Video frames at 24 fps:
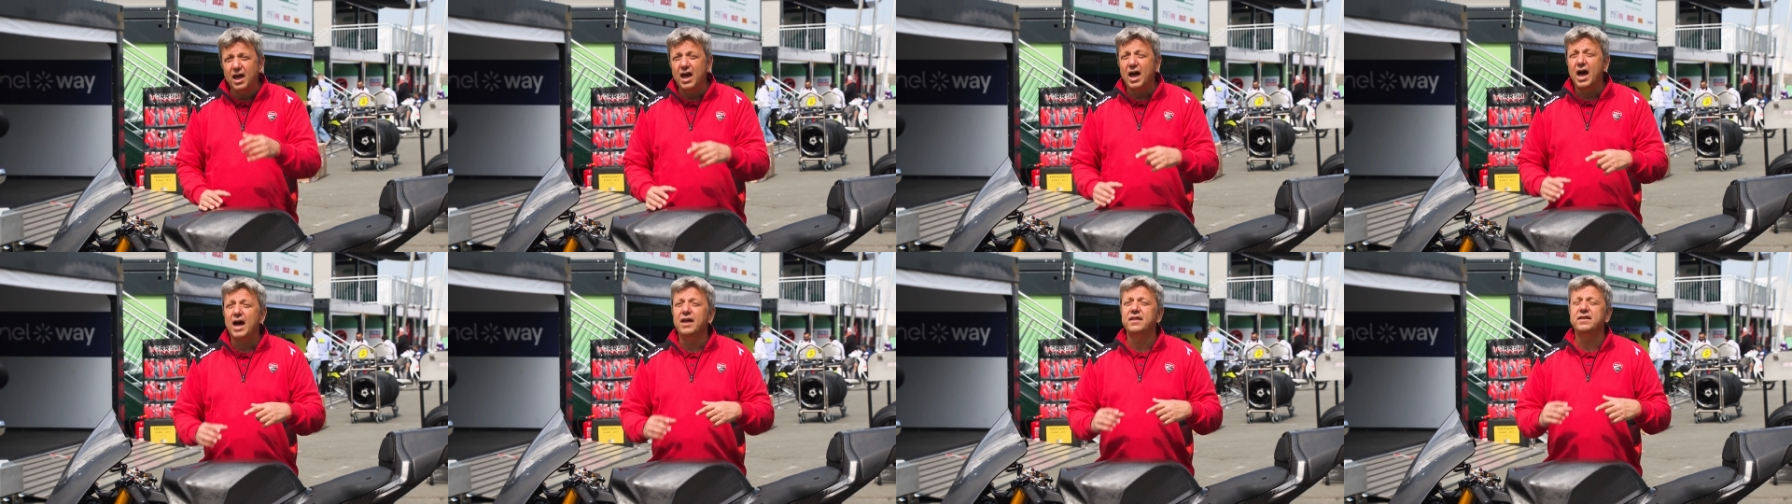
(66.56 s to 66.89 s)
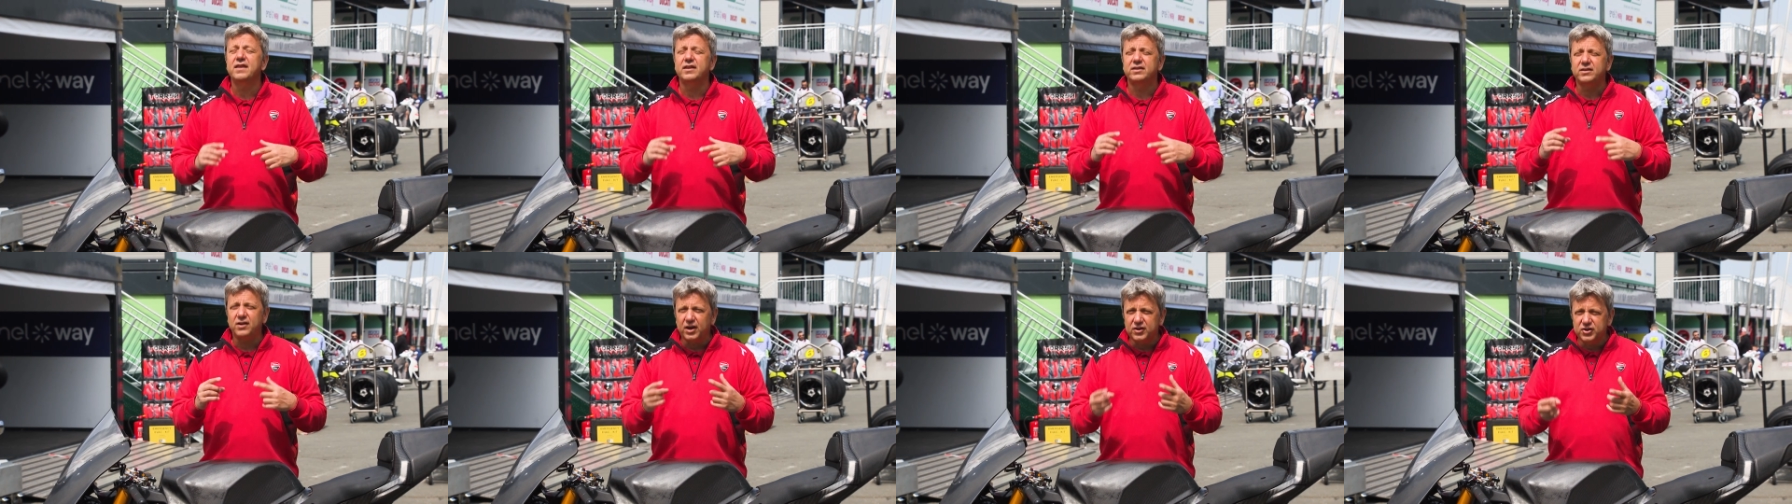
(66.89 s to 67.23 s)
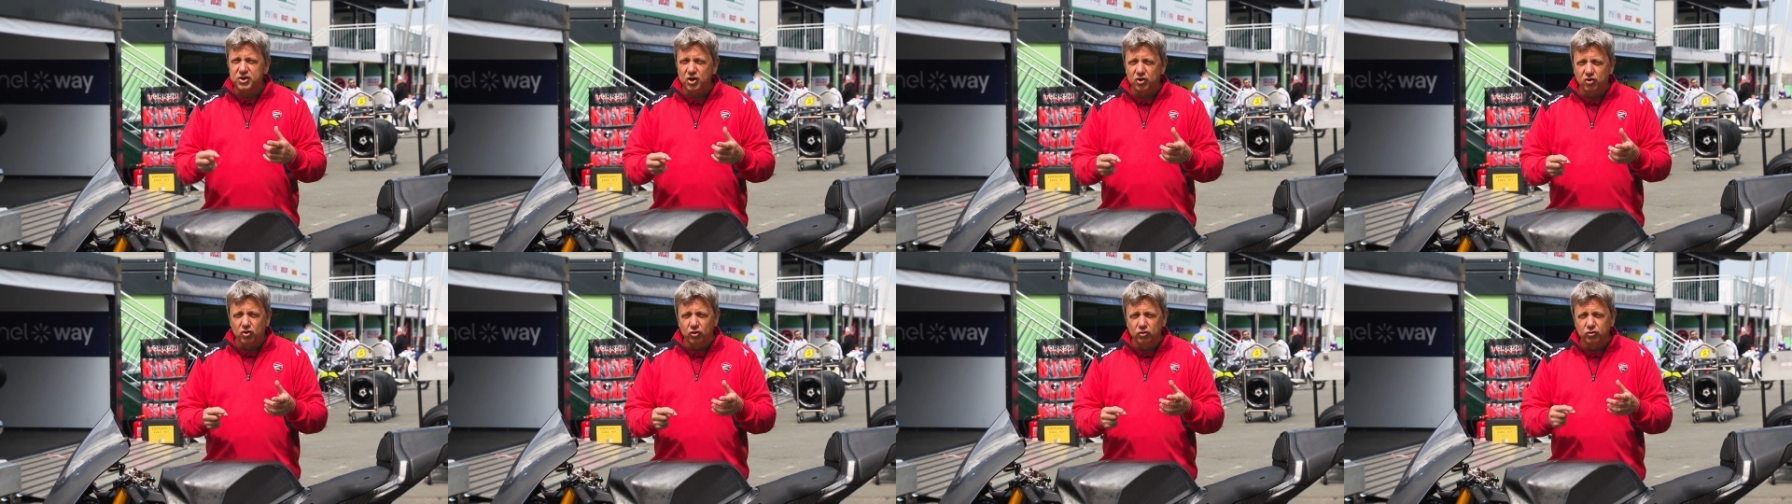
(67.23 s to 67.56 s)
and the
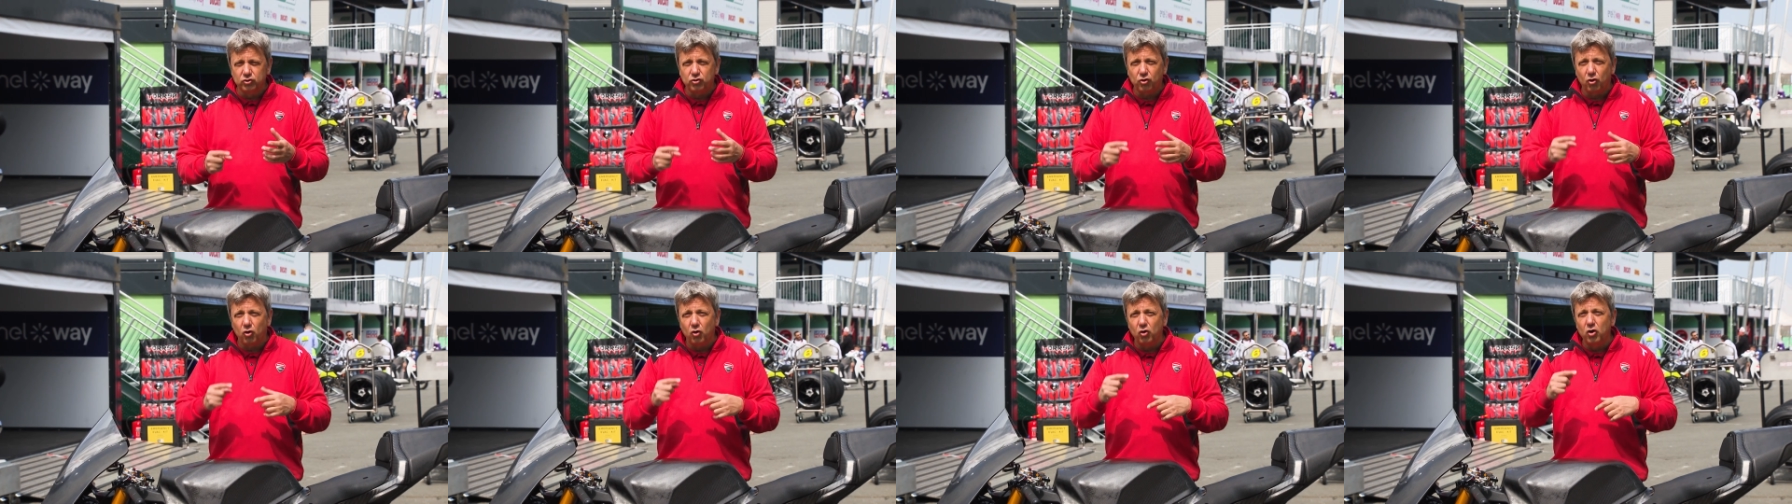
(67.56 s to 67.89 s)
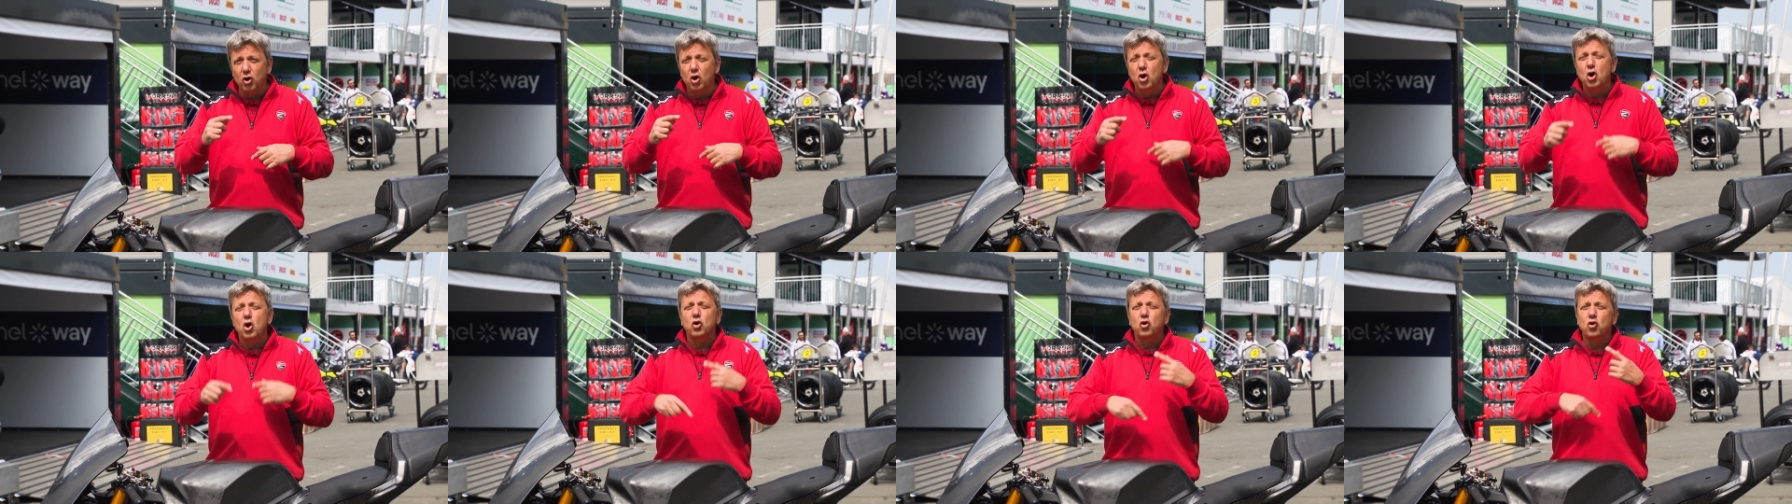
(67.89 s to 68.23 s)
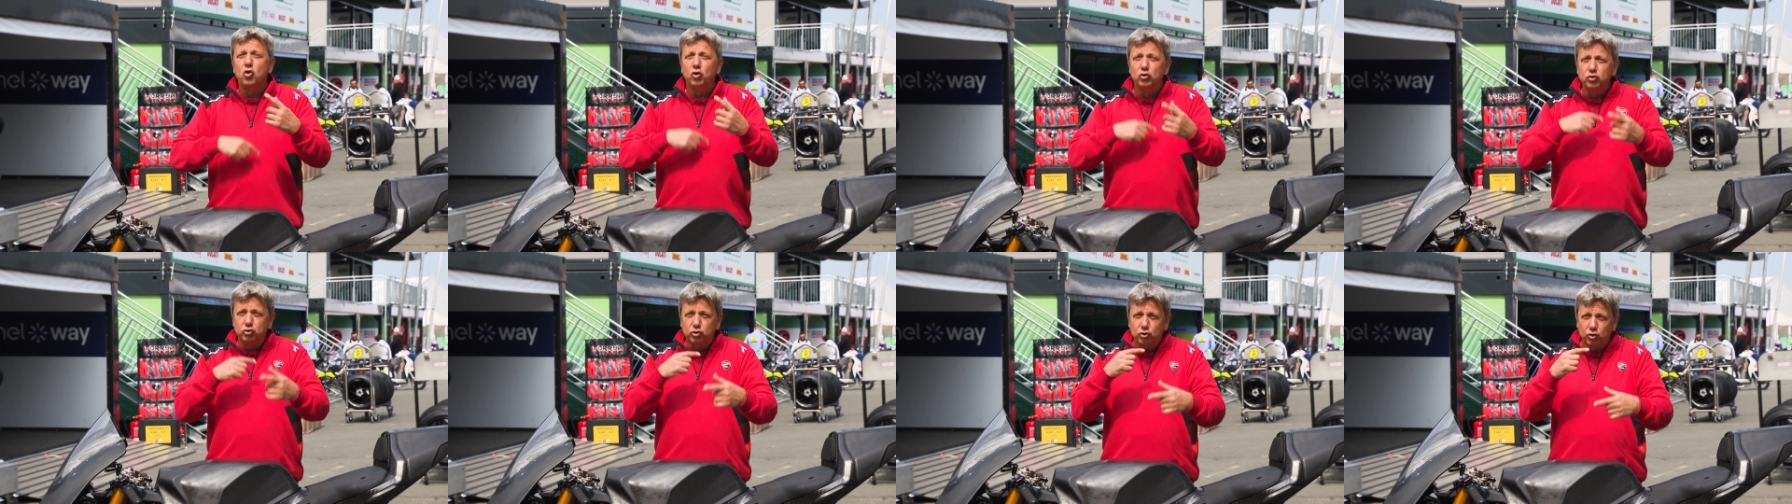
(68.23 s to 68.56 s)
traction control
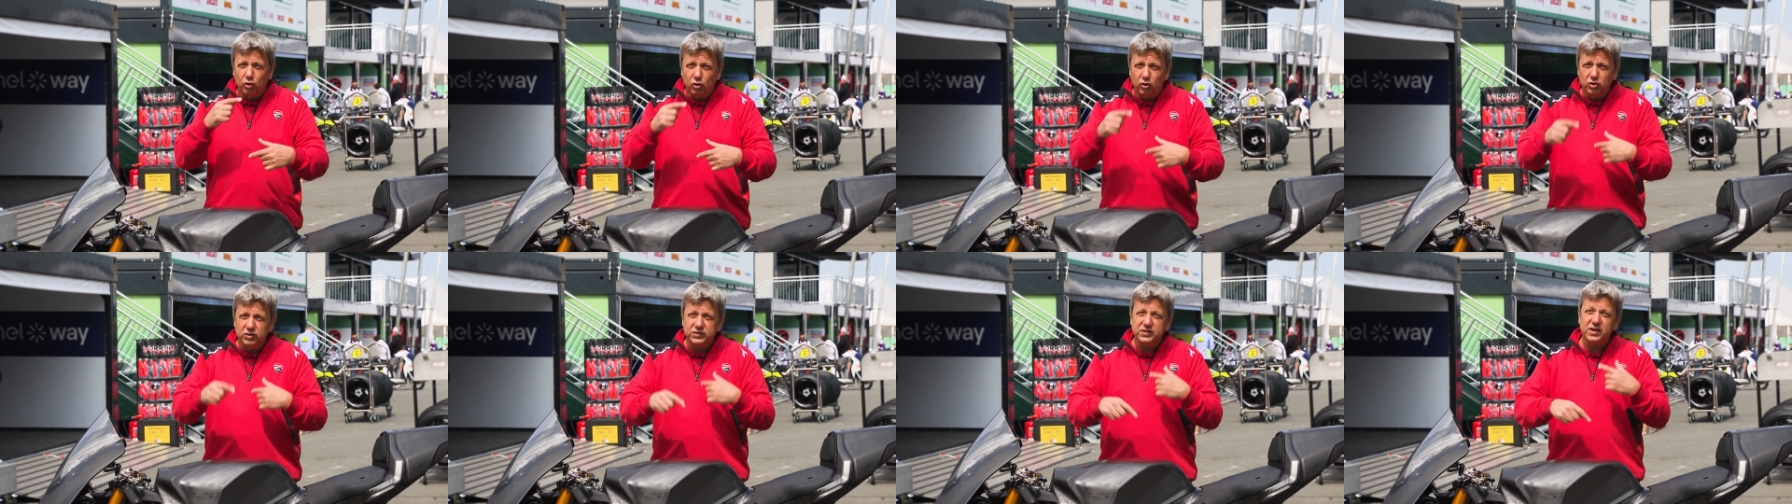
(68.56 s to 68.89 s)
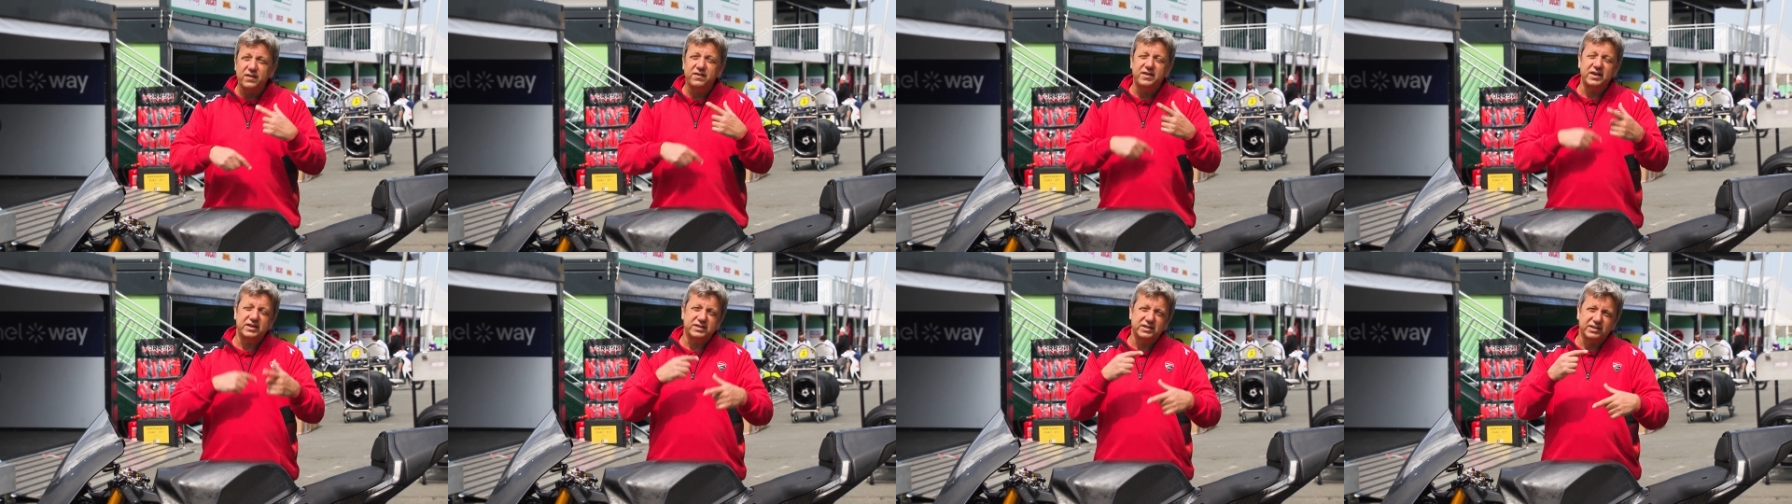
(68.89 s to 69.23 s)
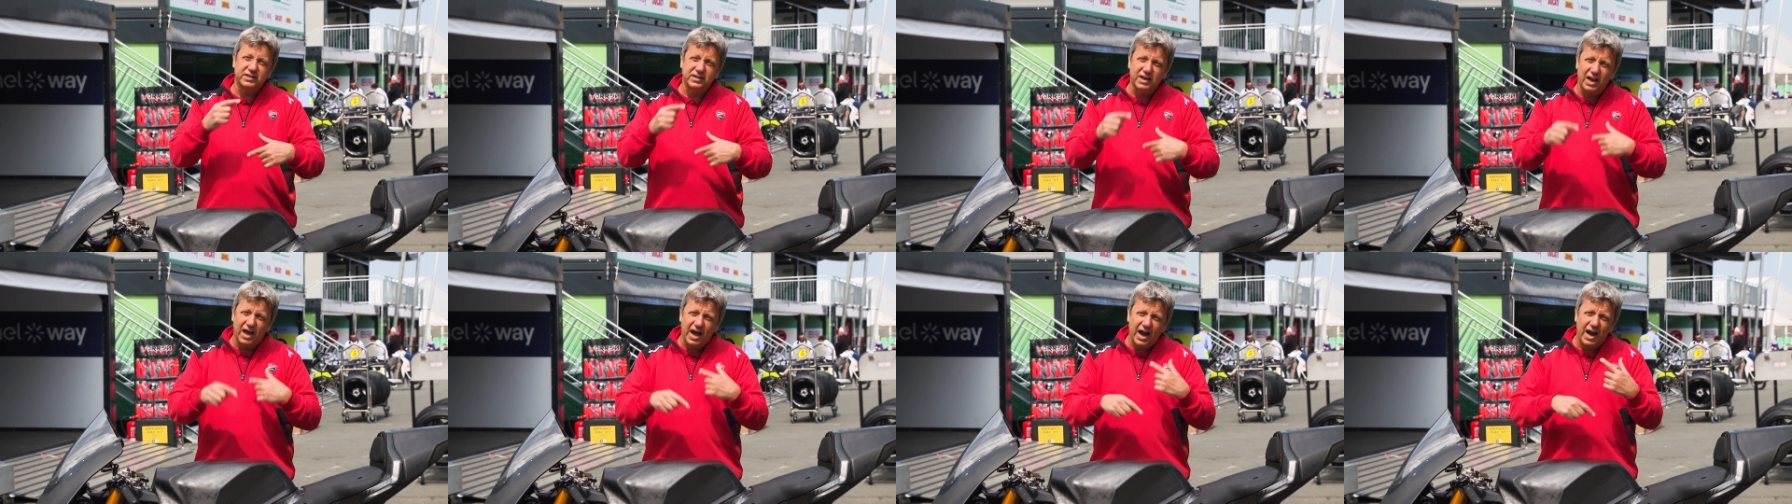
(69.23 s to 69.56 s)
controls the
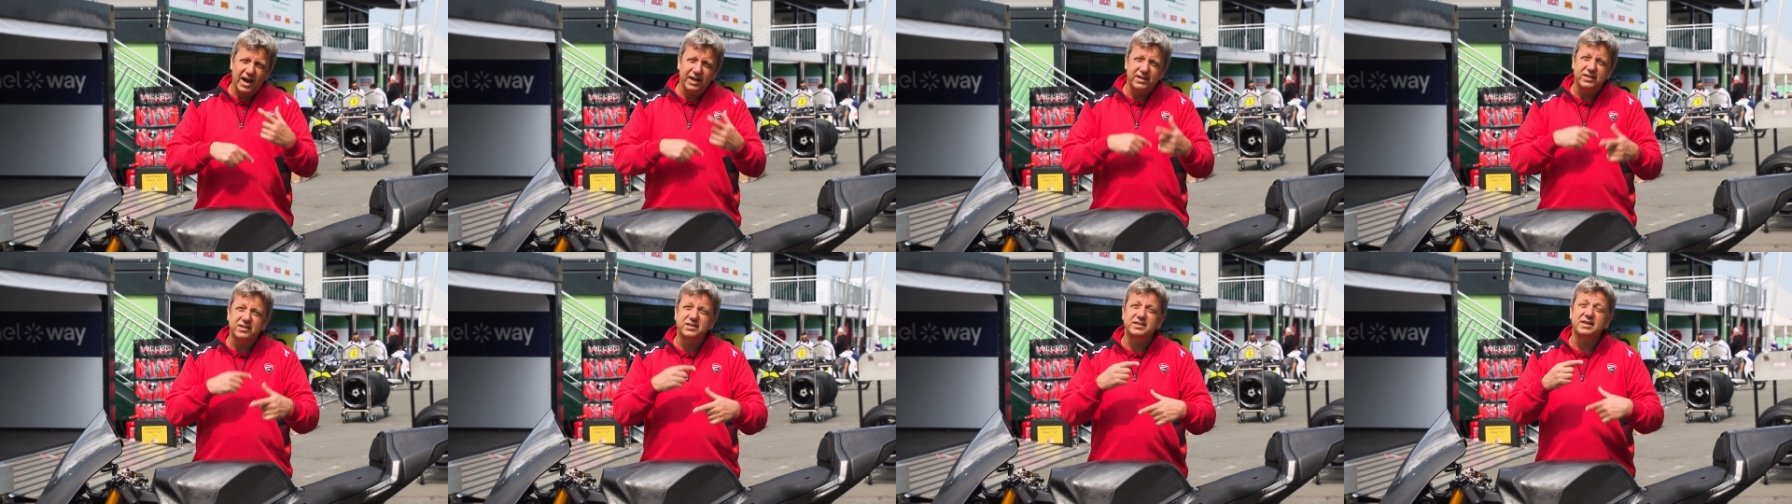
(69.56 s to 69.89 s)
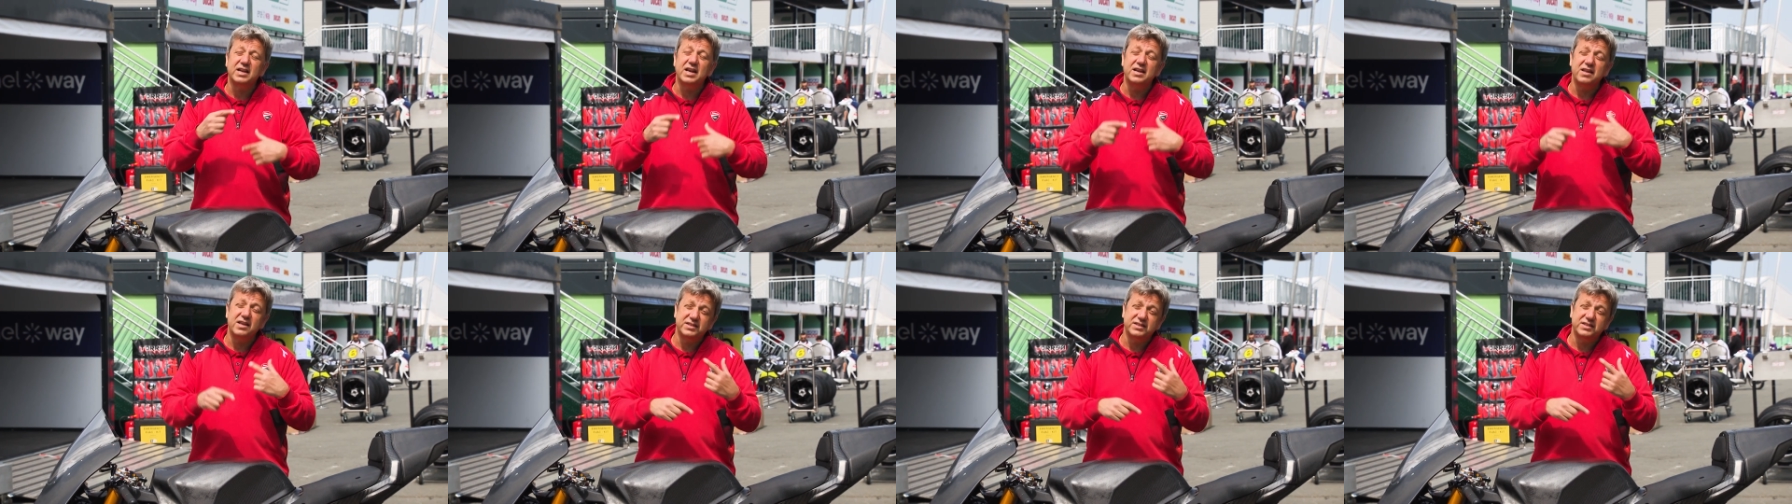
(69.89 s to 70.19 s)
slide, the